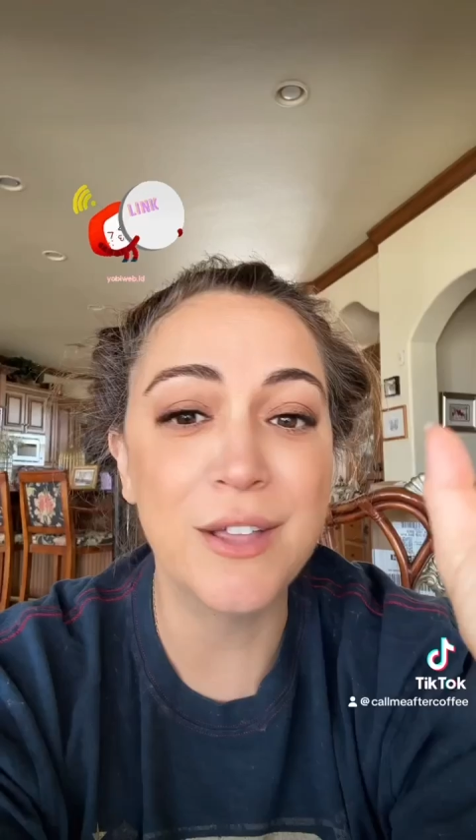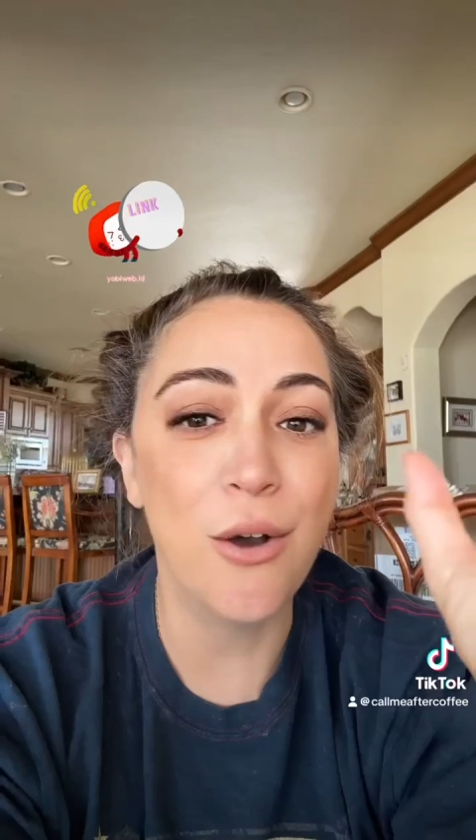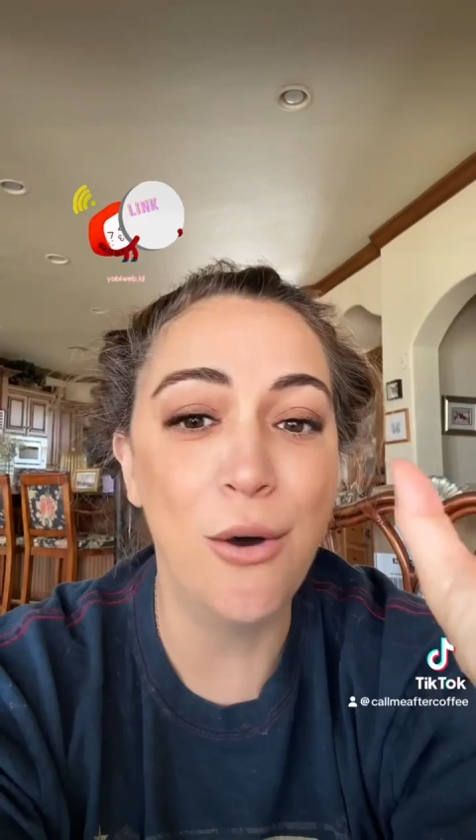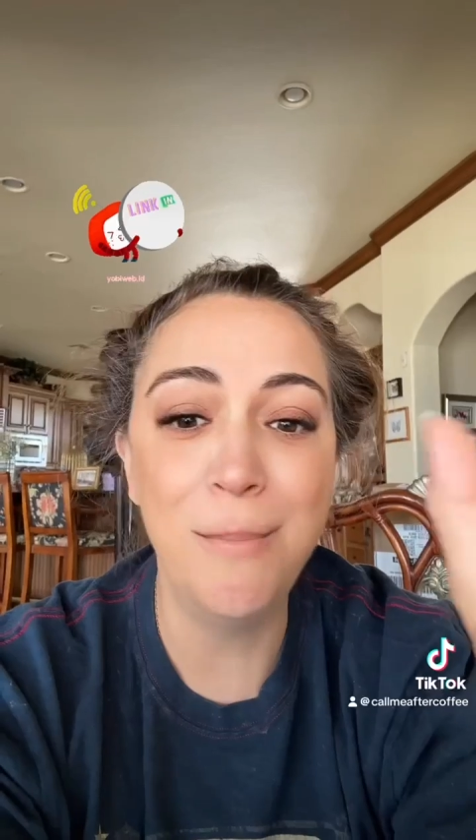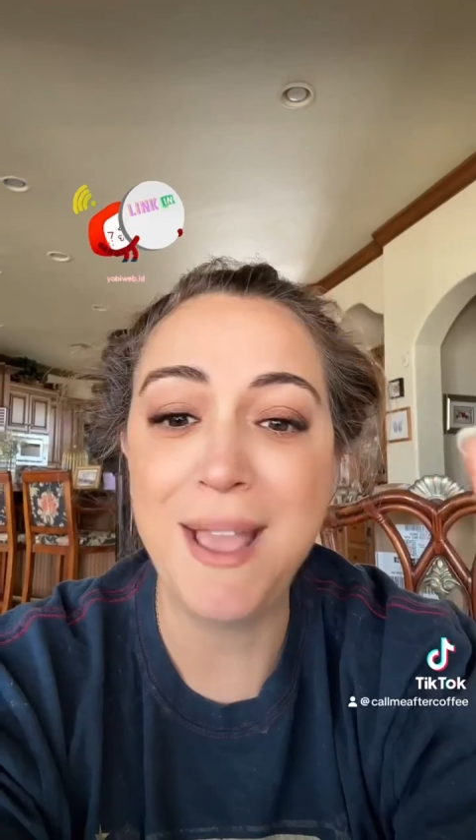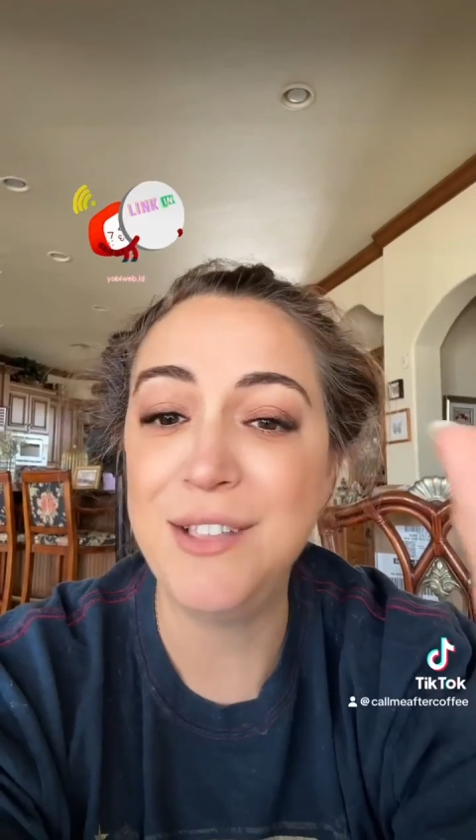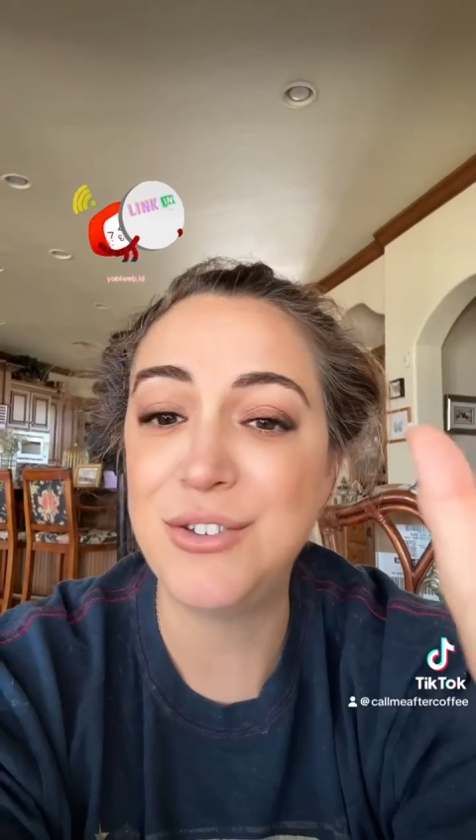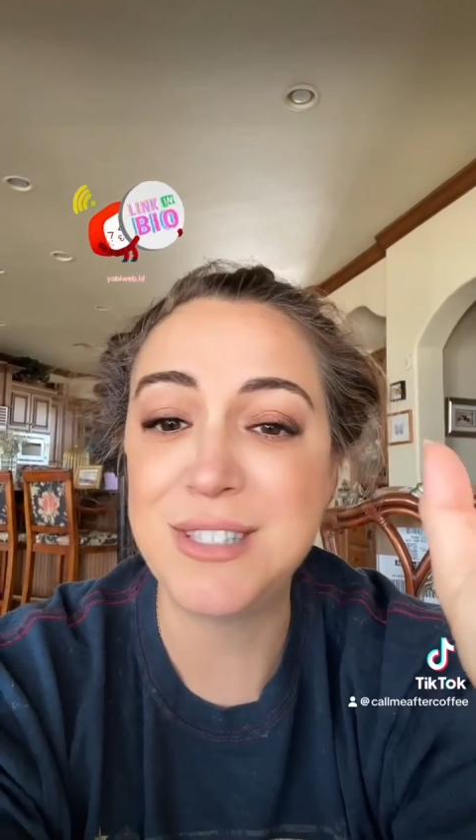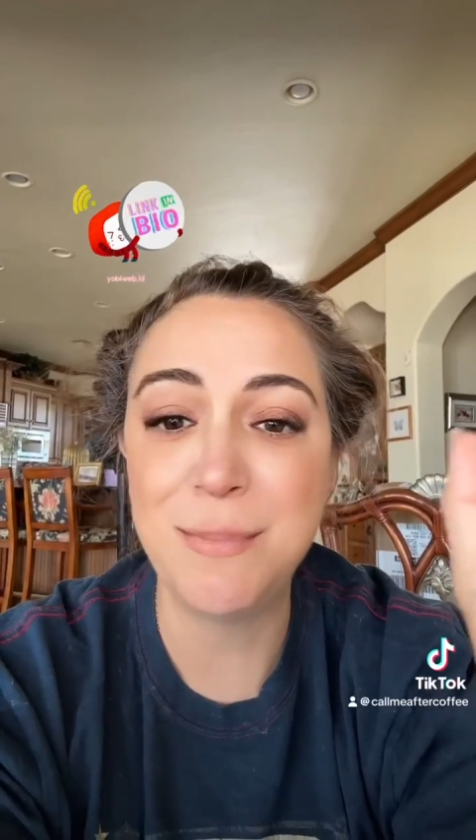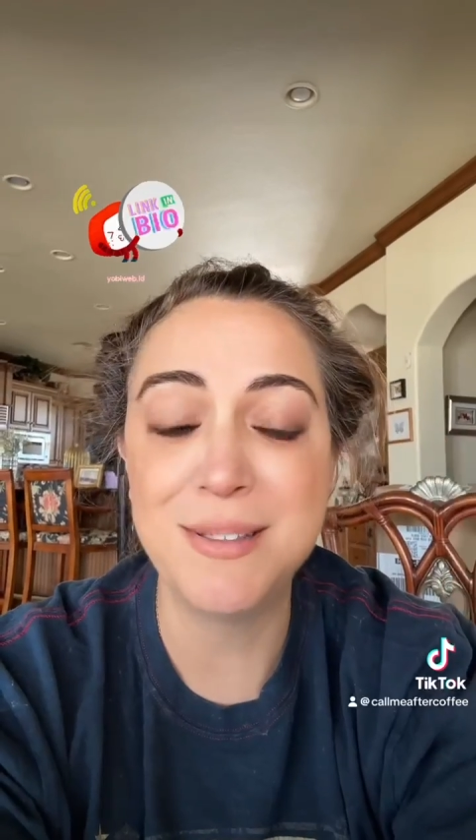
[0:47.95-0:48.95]
homepage
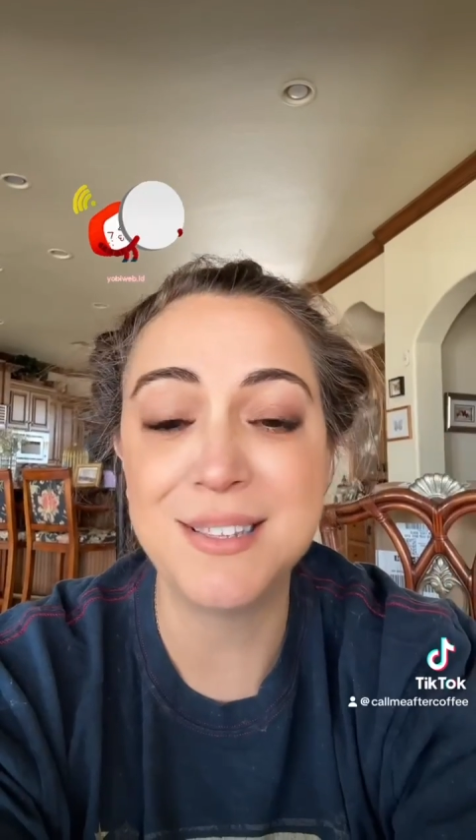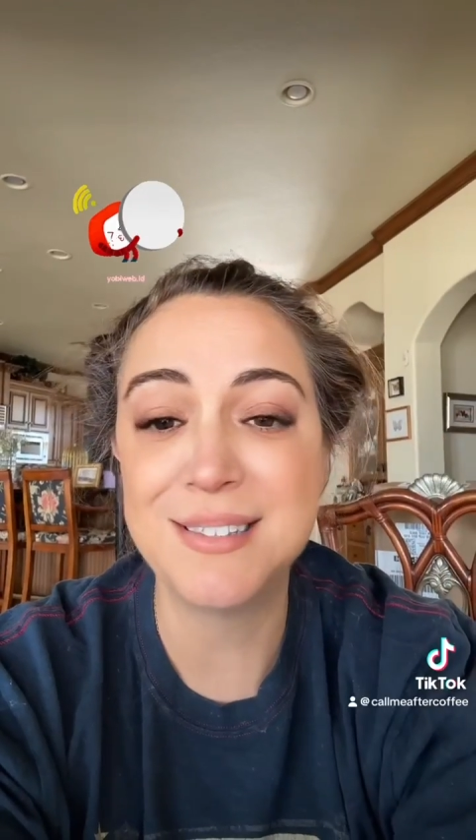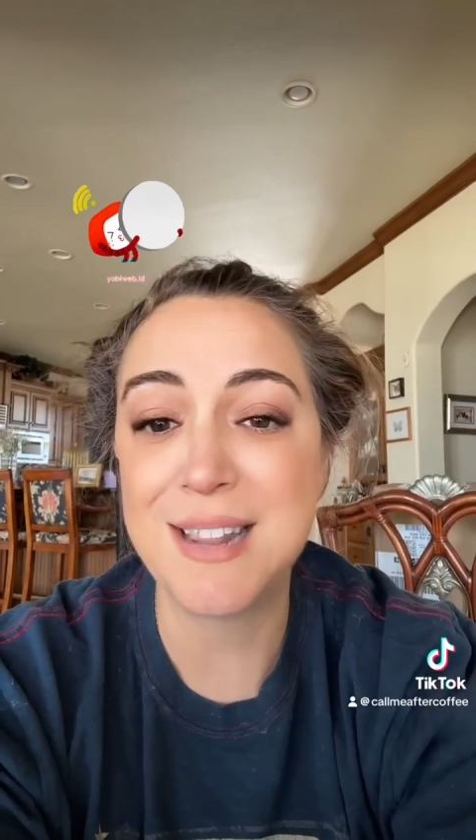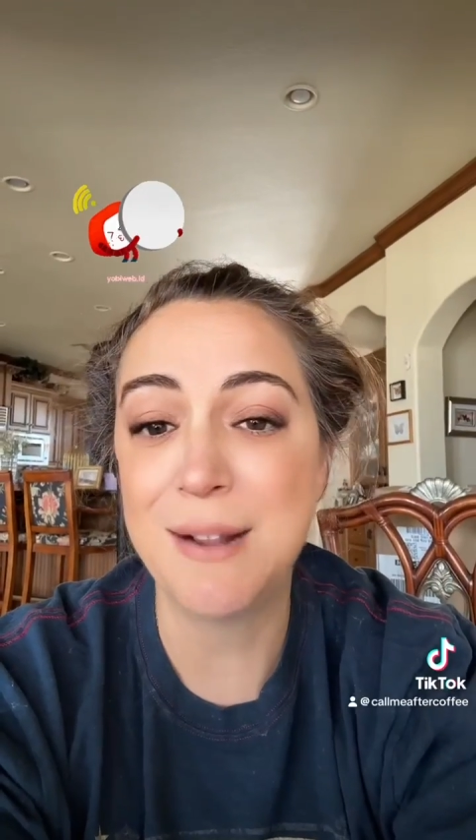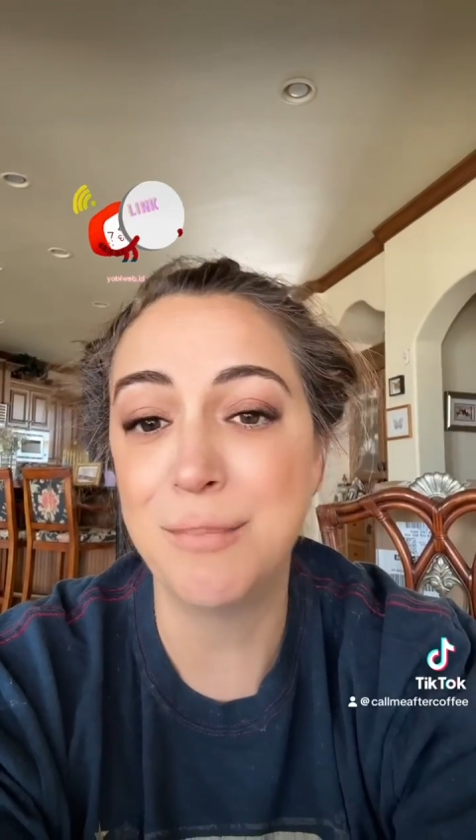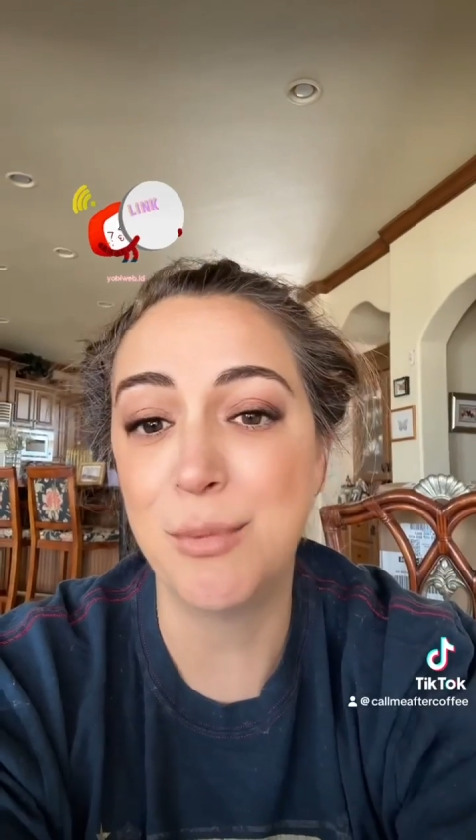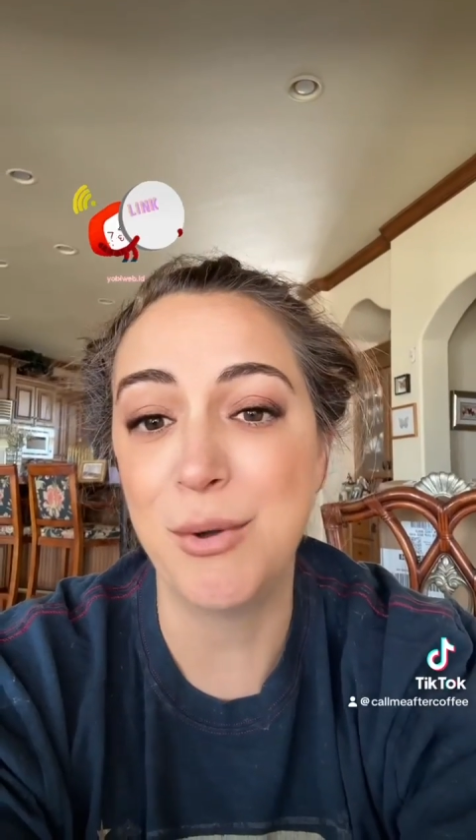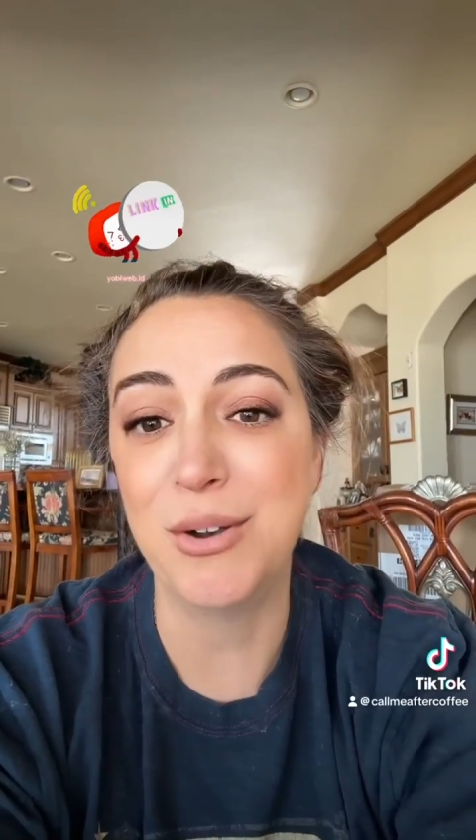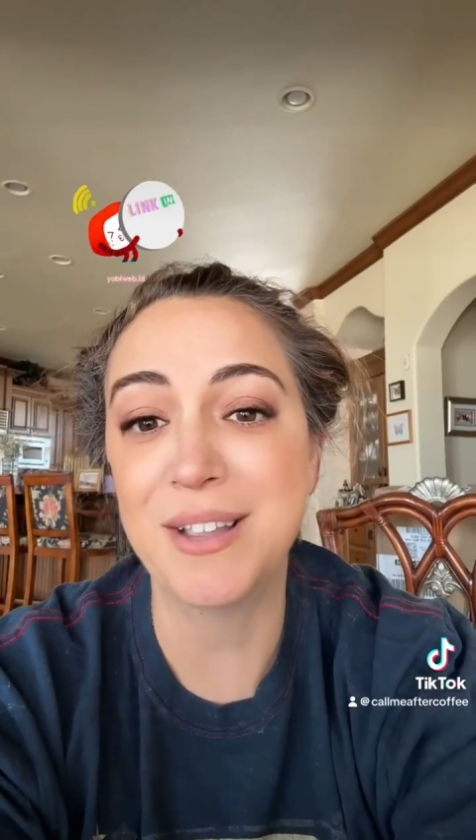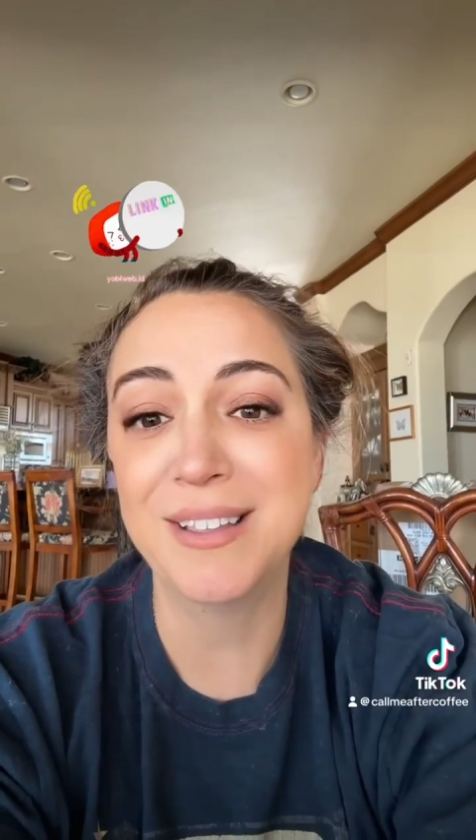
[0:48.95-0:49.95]
is the business that I'm
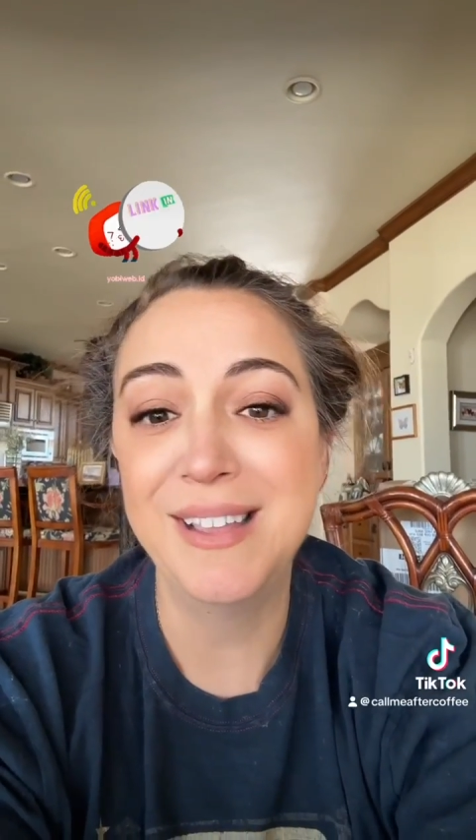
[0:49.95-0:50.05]
promoting.